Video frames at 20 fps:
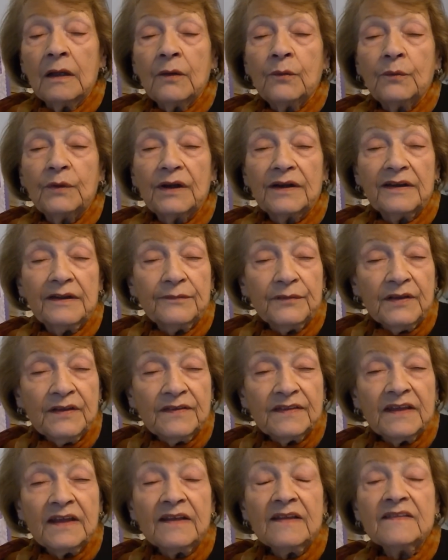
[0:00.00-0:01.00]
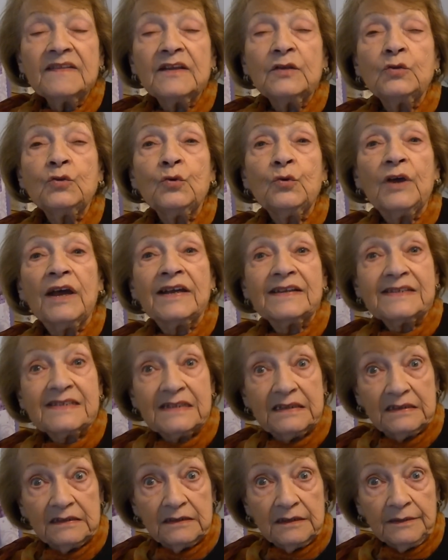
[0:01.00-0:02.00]
were living there. They took us
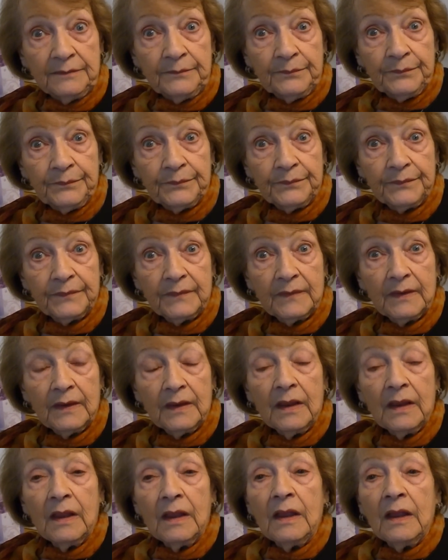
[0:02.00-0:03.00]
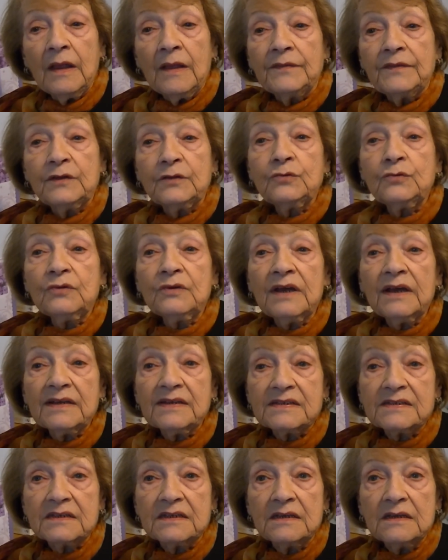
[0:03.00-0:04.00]
in. They took
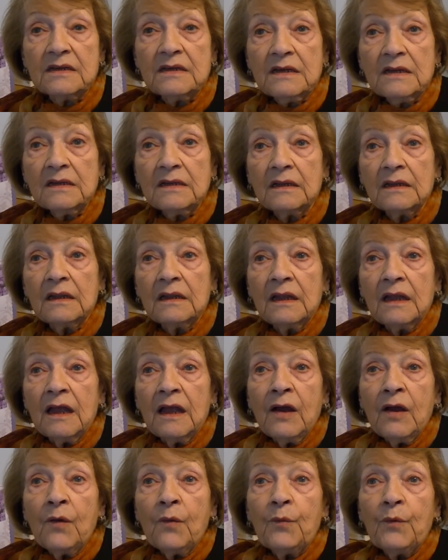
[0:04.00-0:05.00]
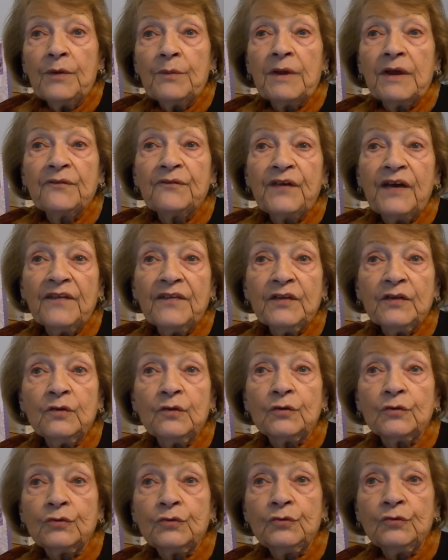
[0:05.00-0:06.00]
us in when my father
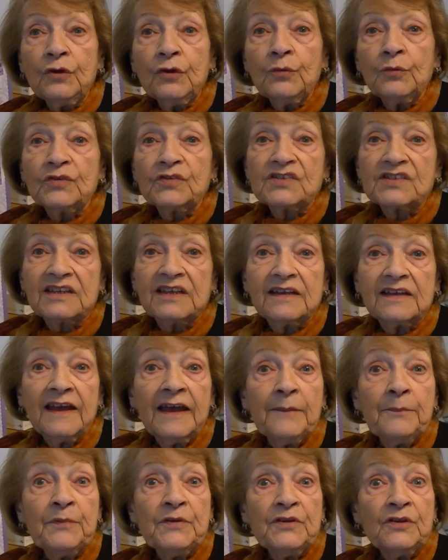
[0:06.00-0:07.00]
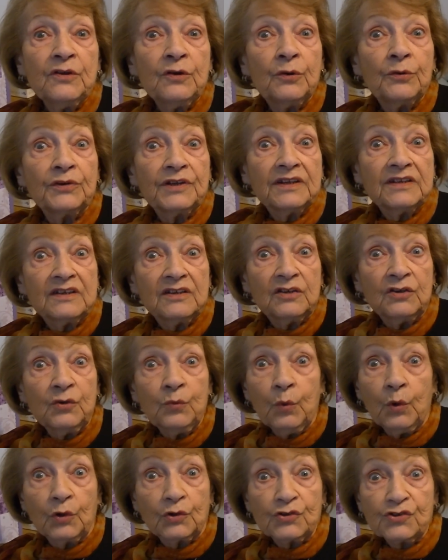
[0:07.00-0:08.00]
got to know what's happening already in
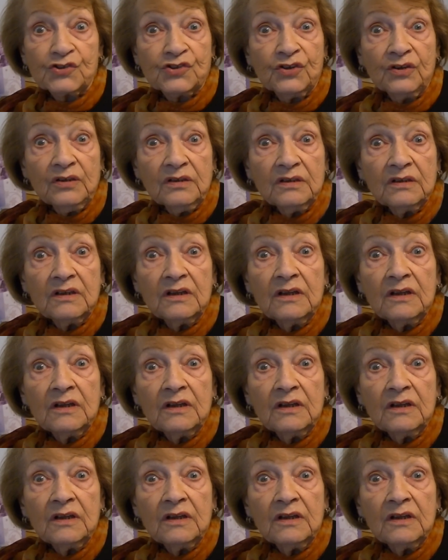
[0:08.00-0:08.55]
Warsaw,